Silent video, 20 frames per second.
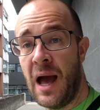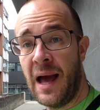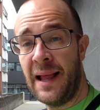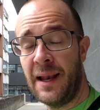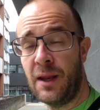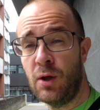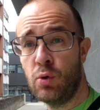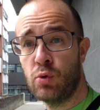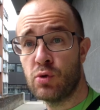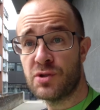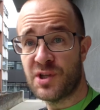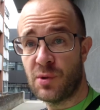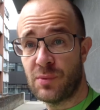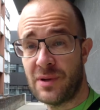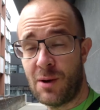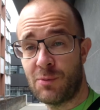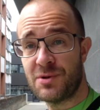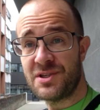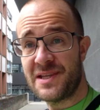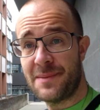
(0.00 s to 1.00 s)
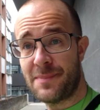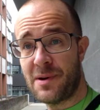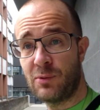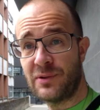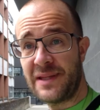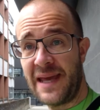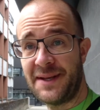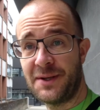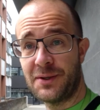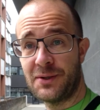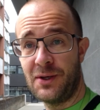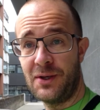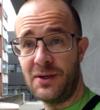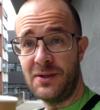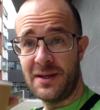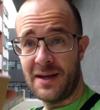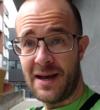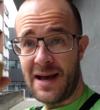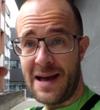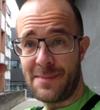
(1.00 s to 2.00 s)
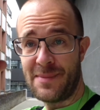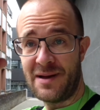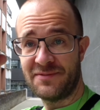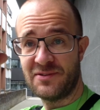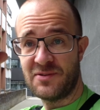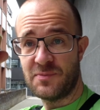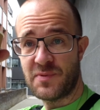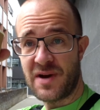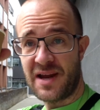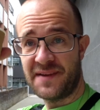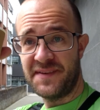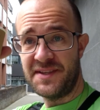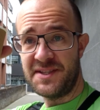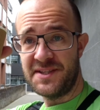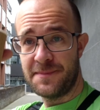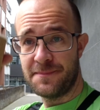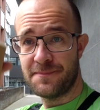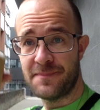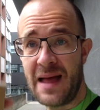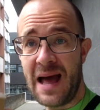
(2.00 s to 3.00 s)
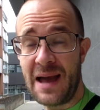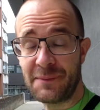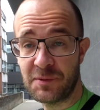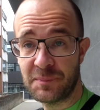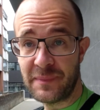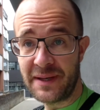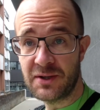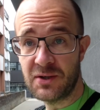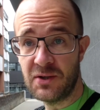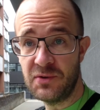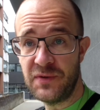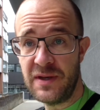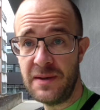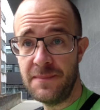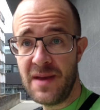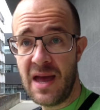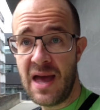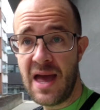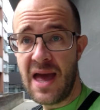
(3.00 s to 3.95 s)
Hello, so now it's about 8 o'clock. I'm after breakfast. I've got my coffee.